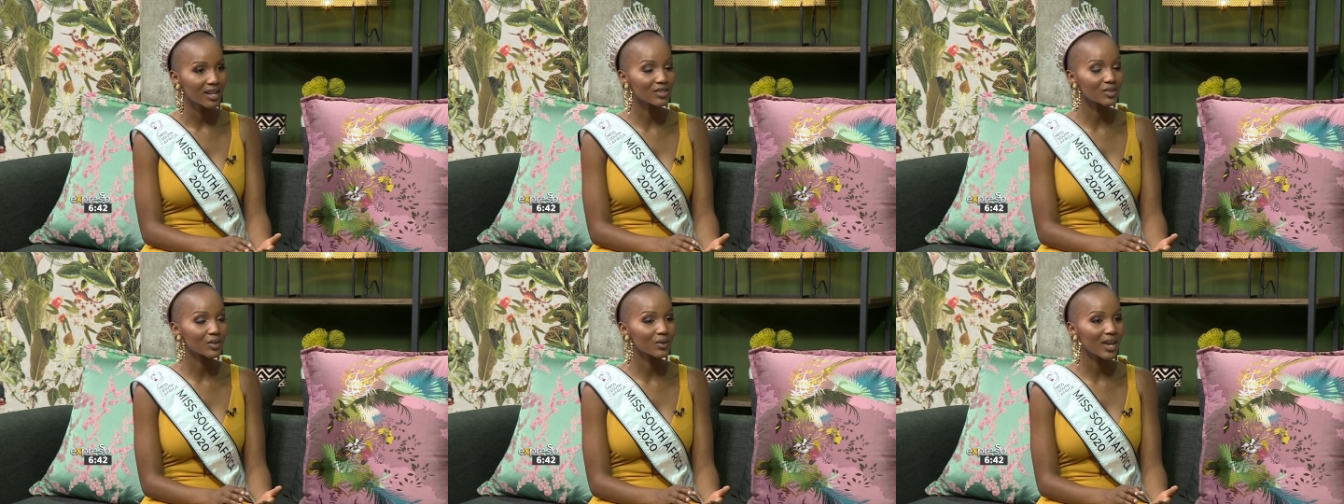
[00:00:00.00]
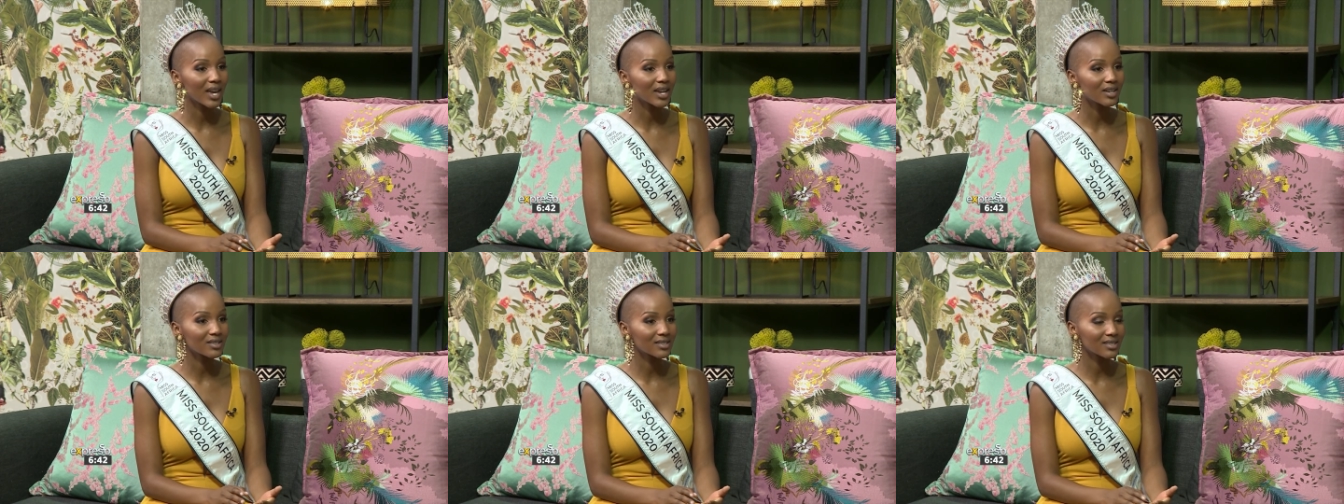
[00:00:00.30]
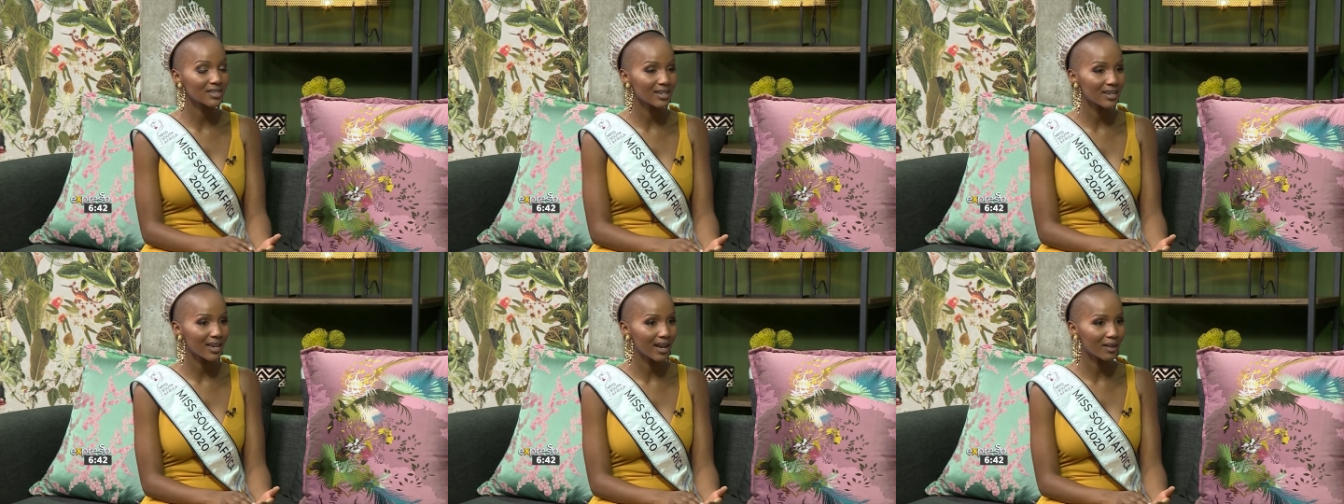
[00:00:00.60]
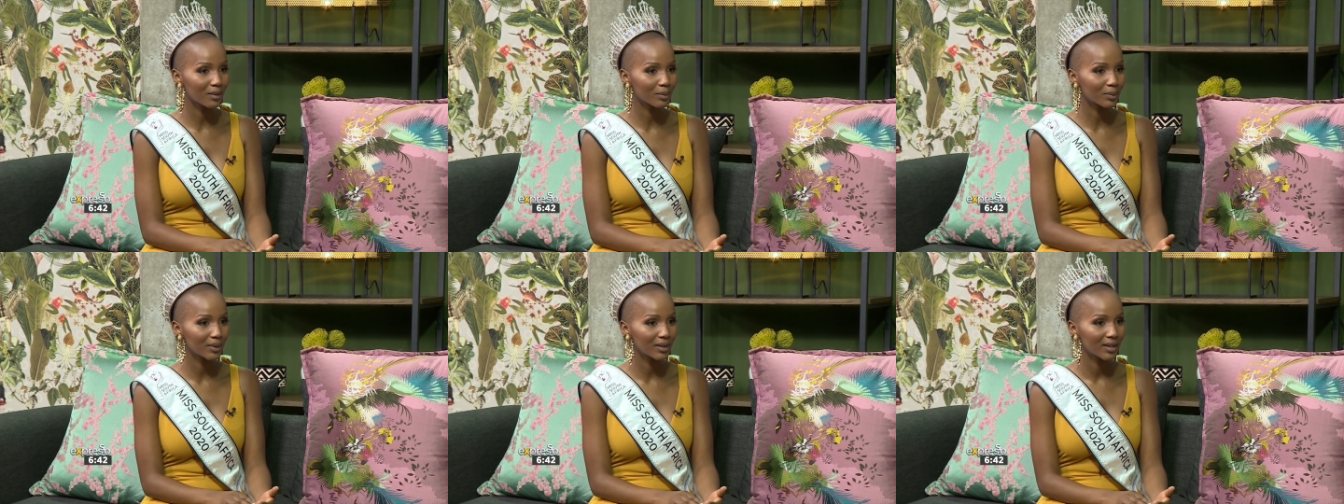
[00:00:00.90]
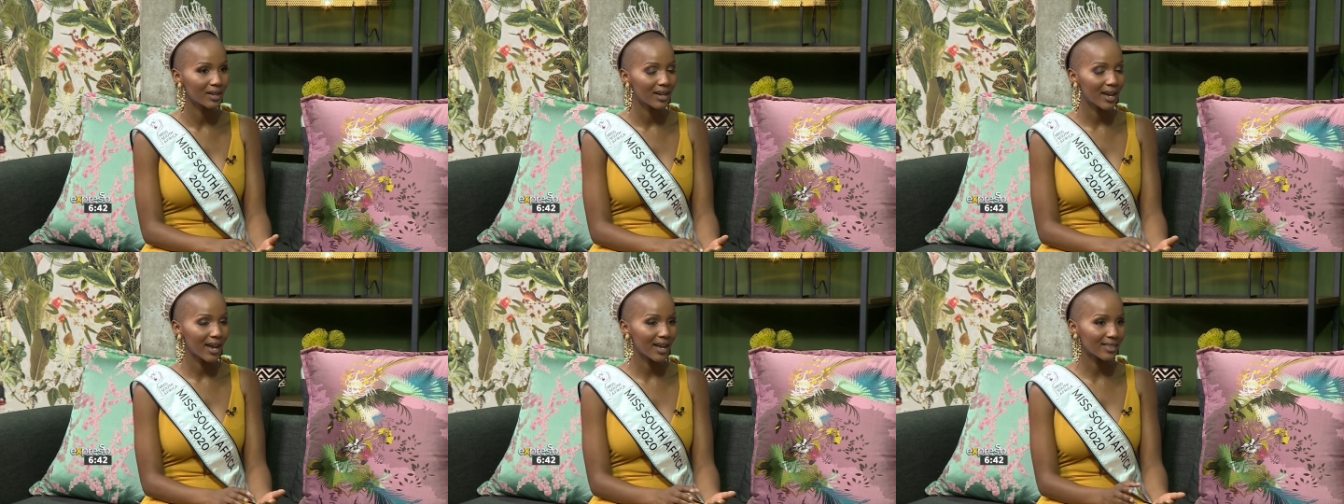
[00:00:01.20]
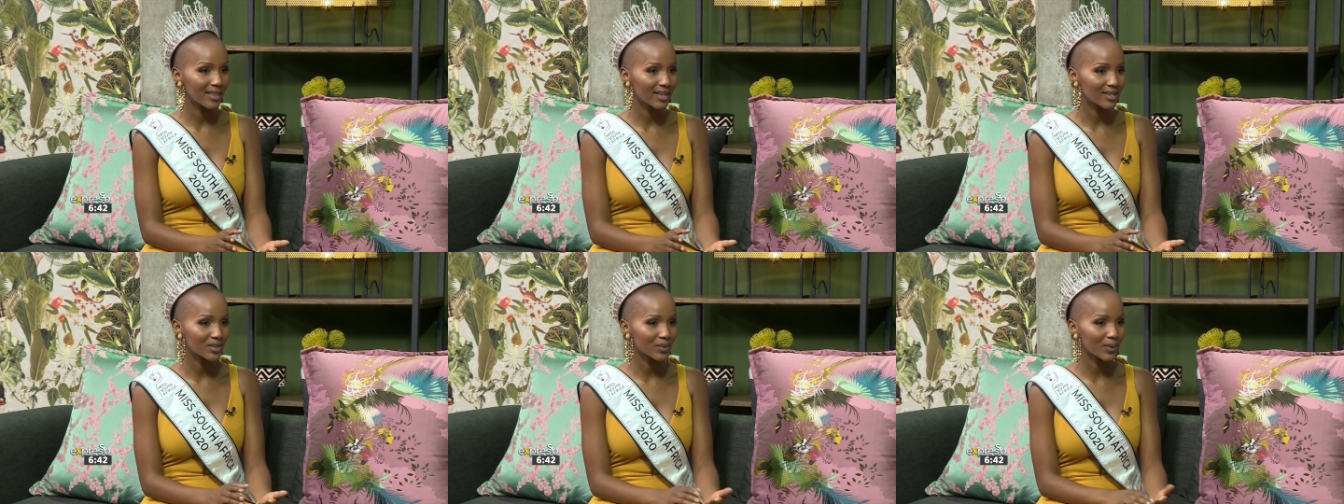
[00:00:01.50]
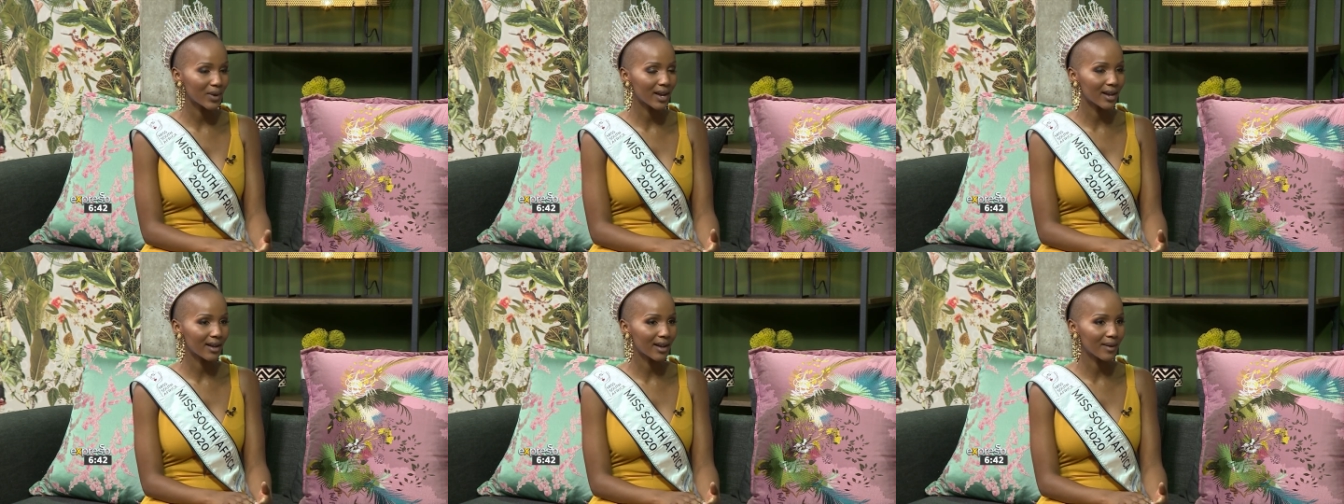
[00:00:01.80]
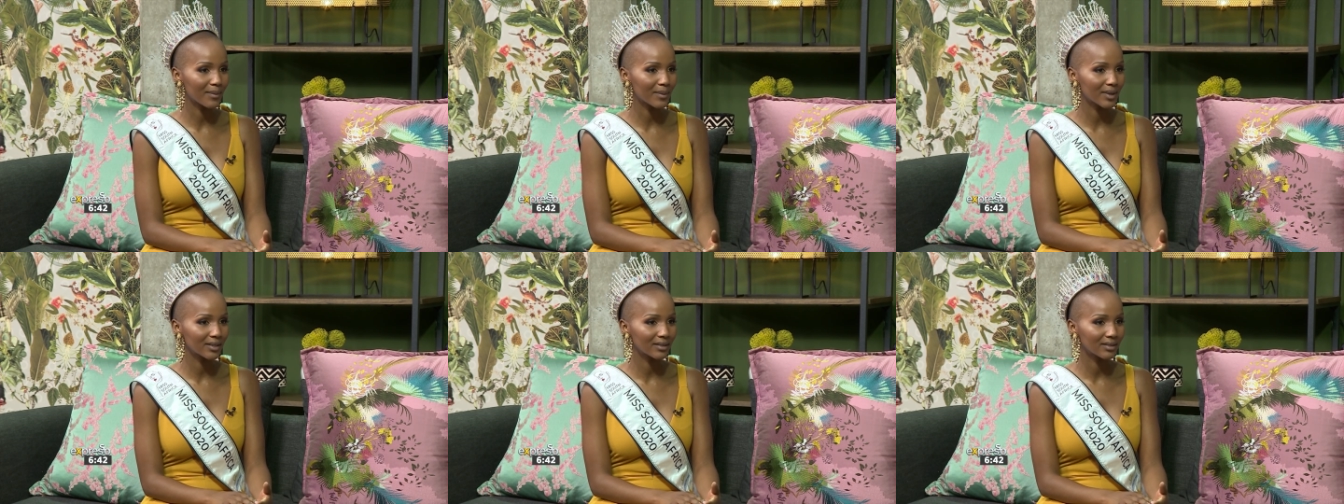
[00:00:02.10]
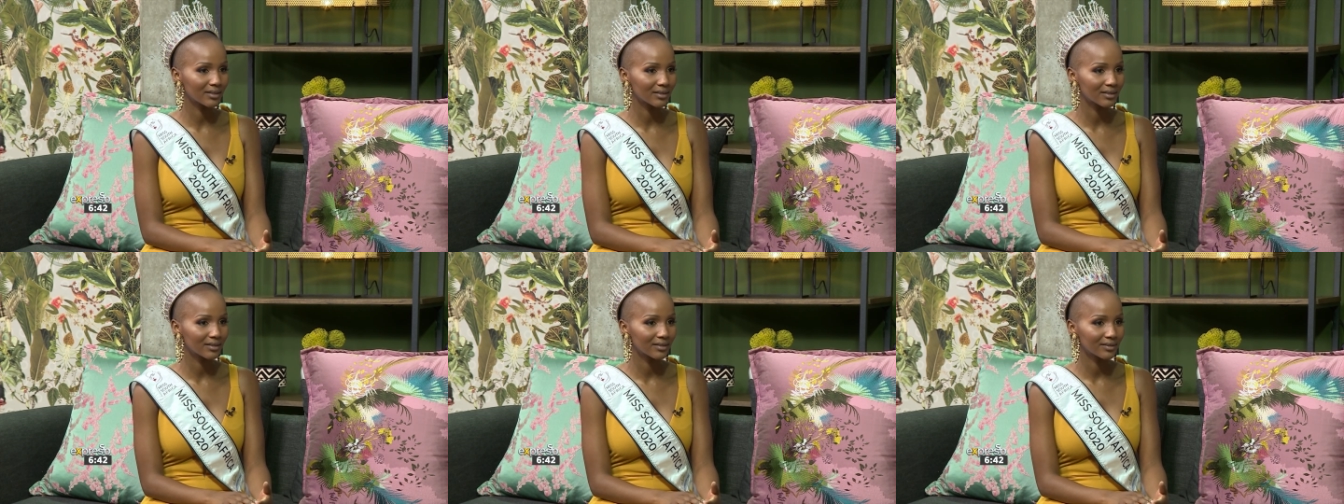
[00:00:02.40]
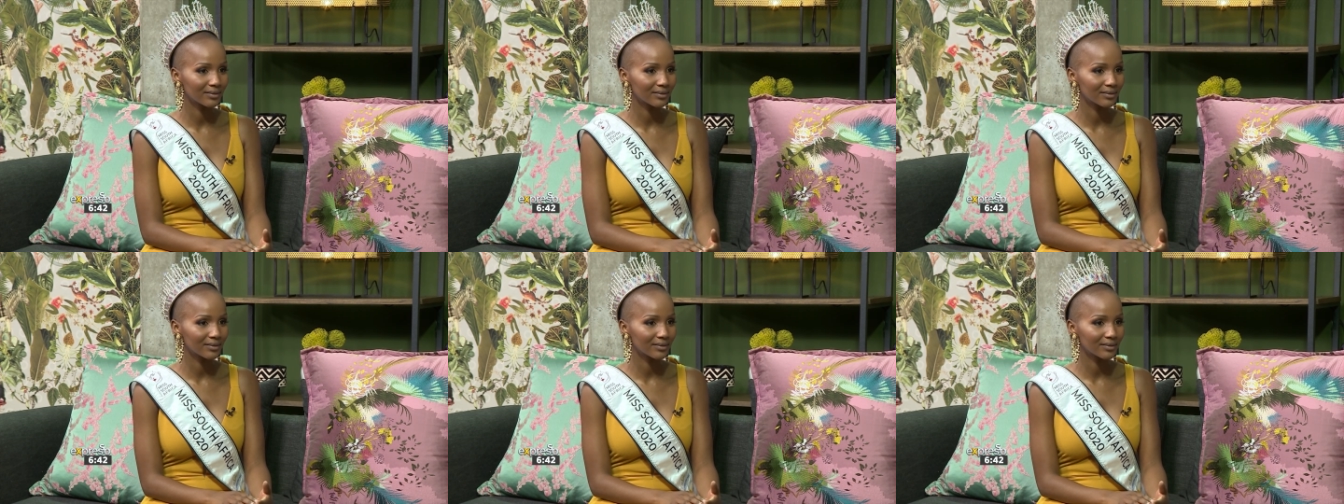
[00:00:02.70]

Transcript: it is okay to seek help, and that's where I come in.